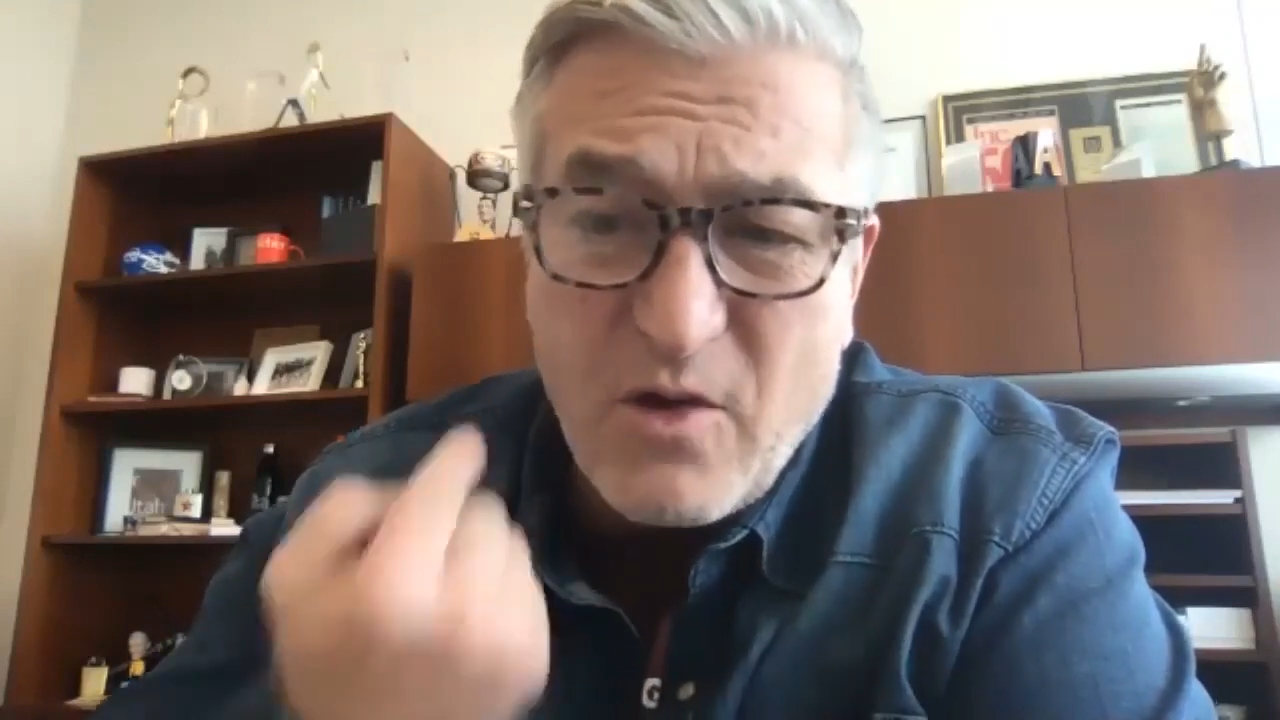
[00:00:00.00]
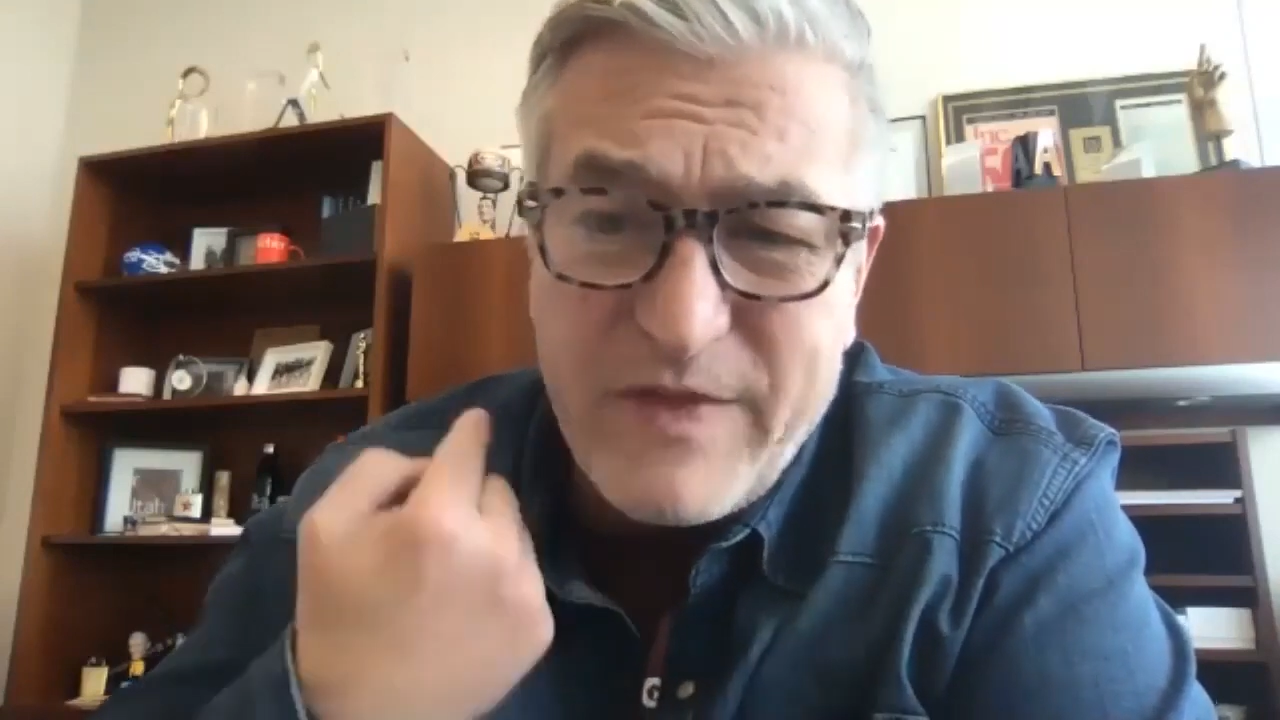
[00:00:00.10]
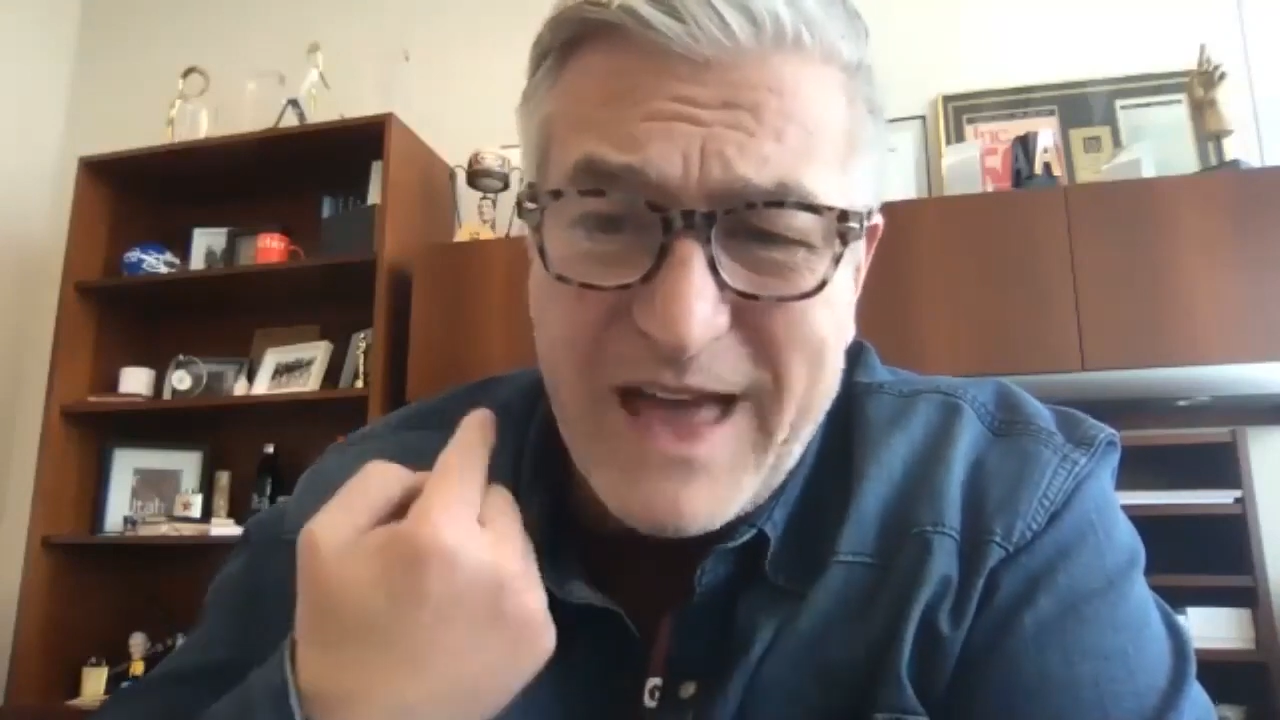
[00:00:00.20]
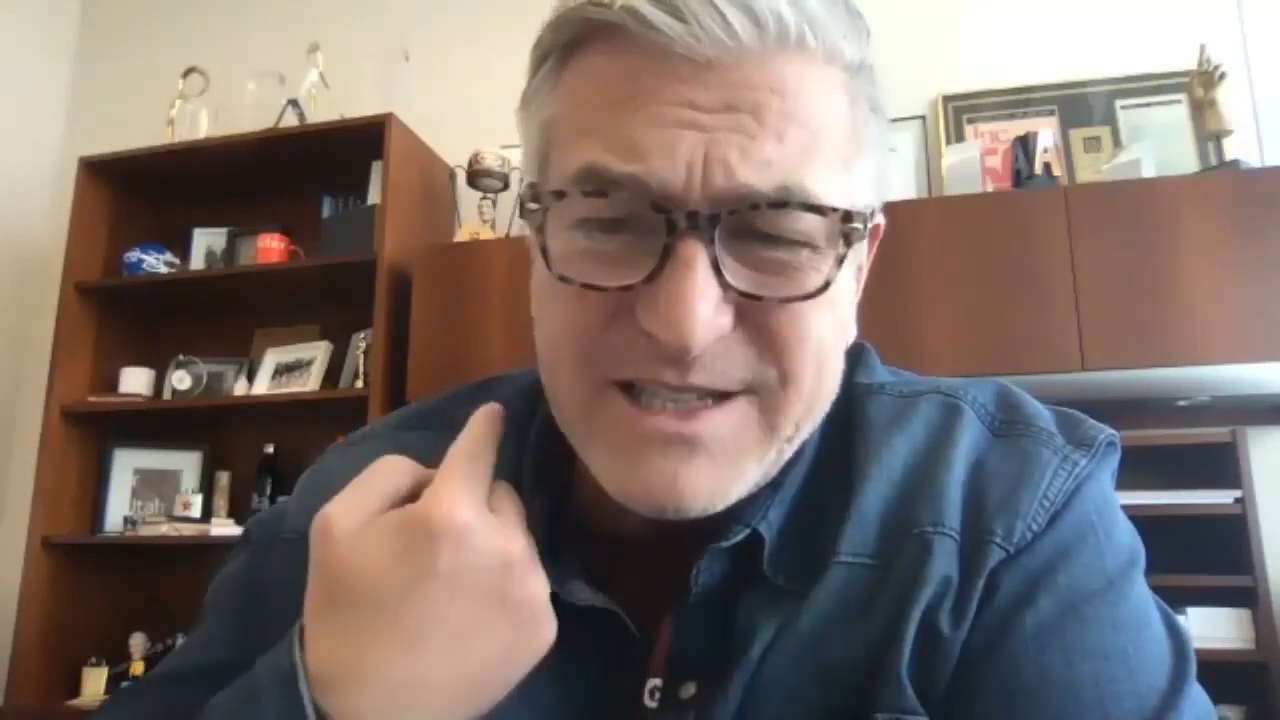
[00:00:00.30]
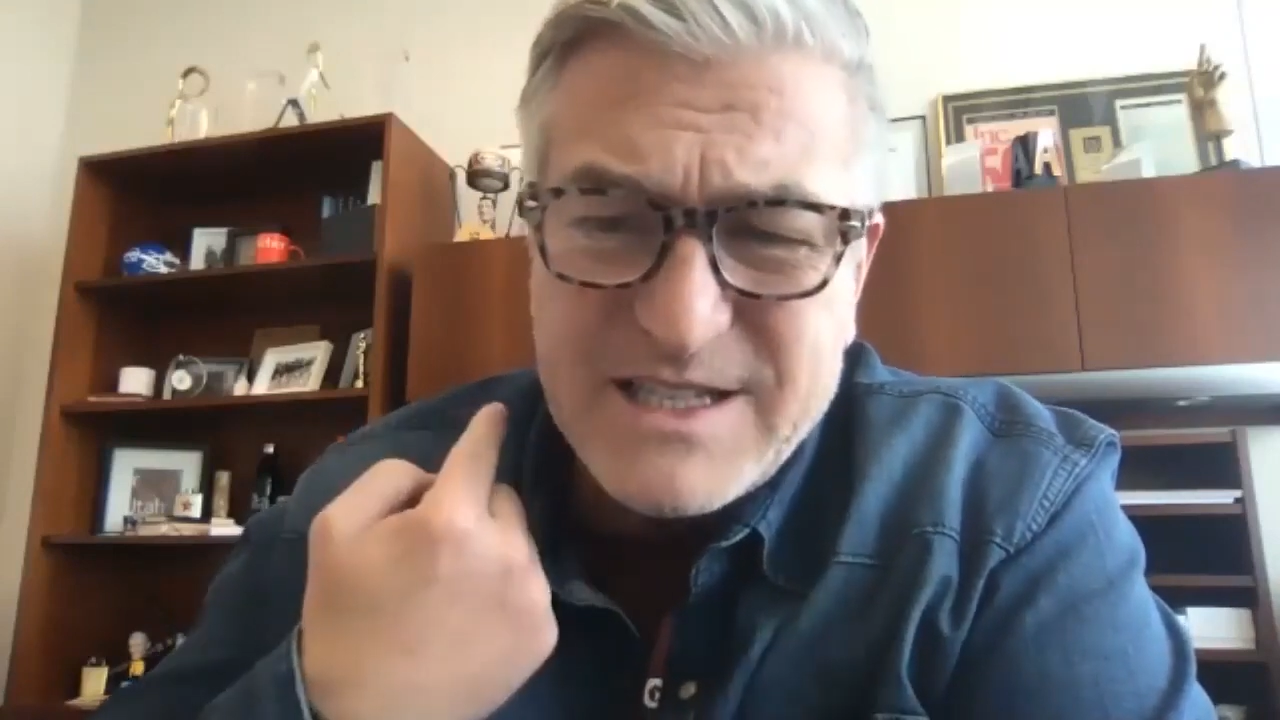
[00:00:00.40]
oh,
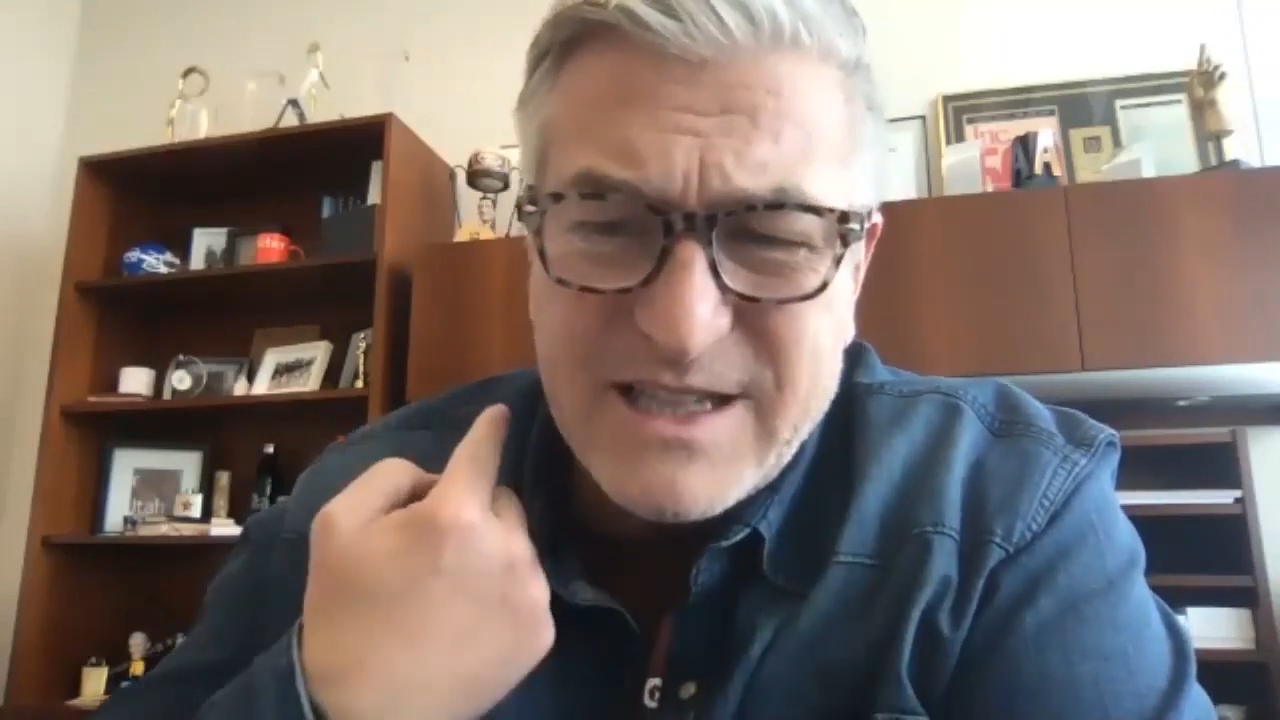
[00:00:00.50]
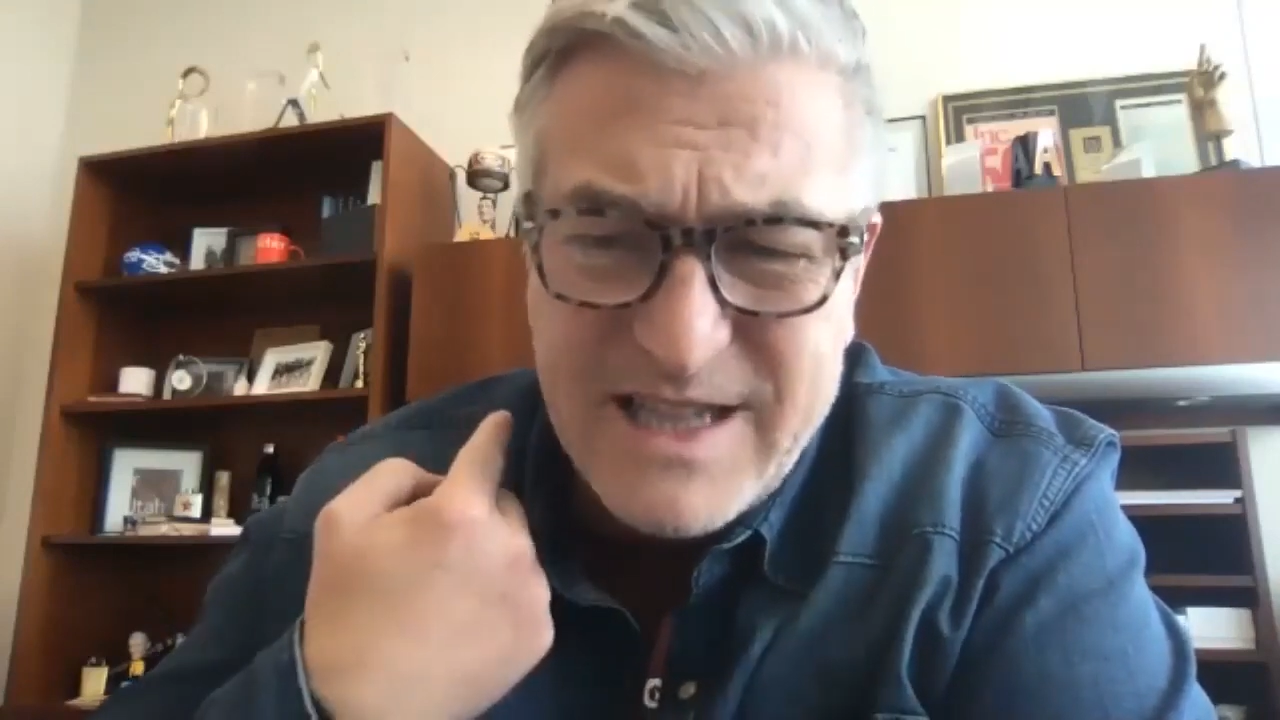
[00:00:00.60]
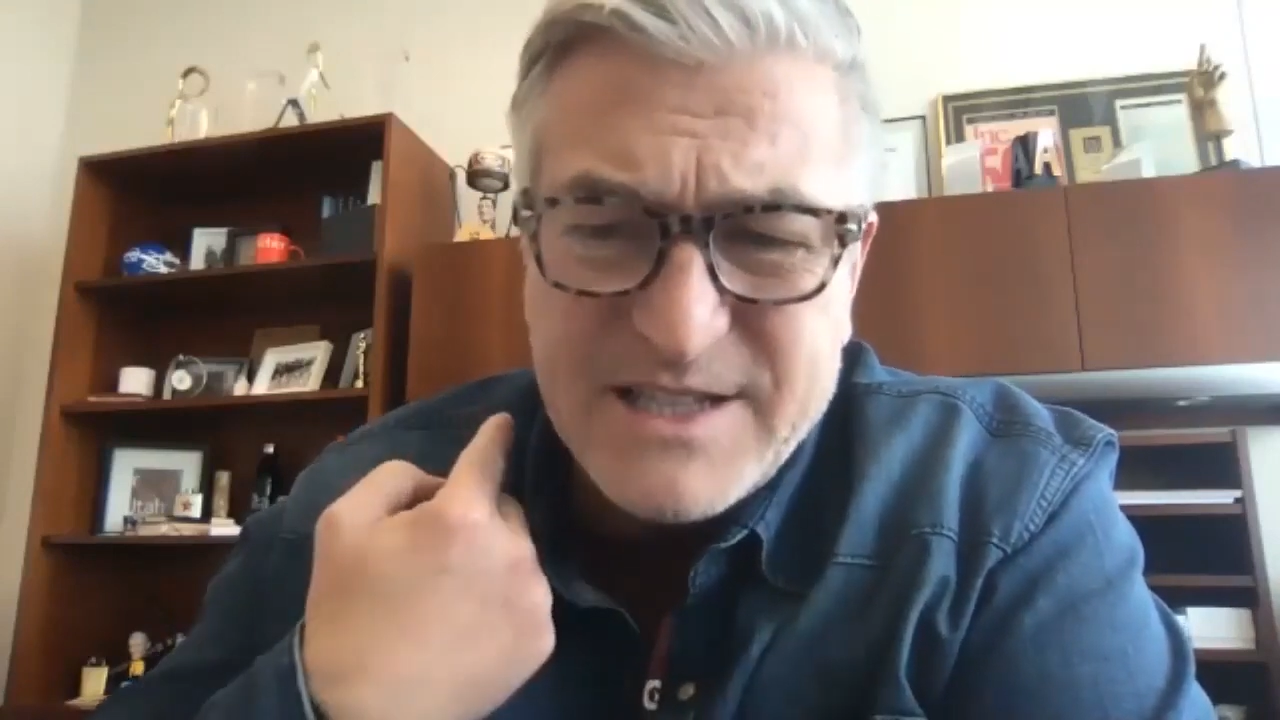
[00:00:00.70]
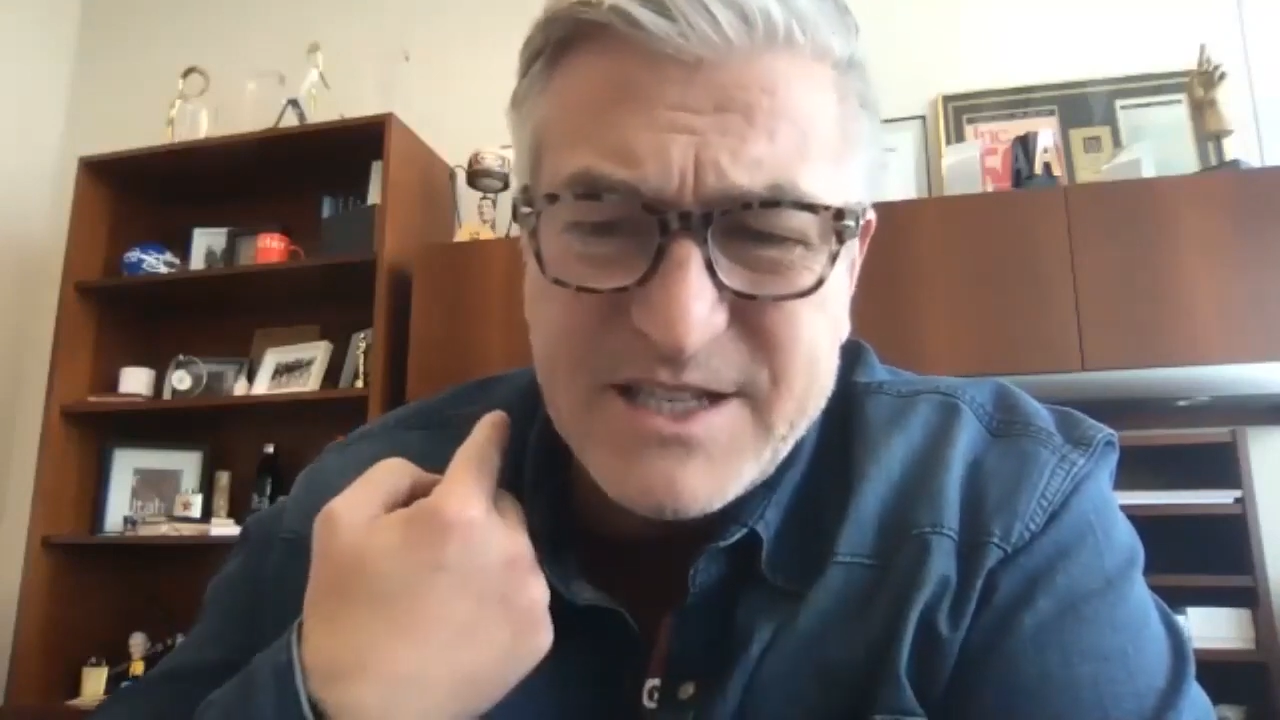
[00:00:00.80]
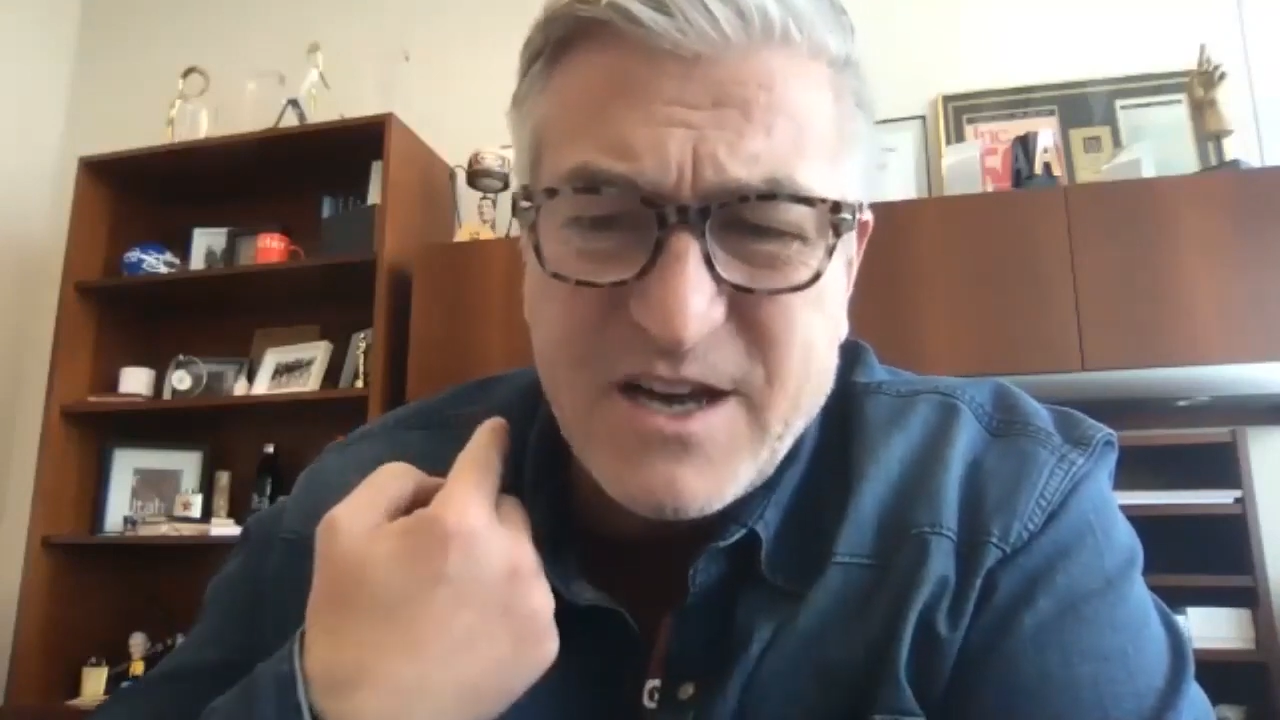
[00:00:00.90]
that's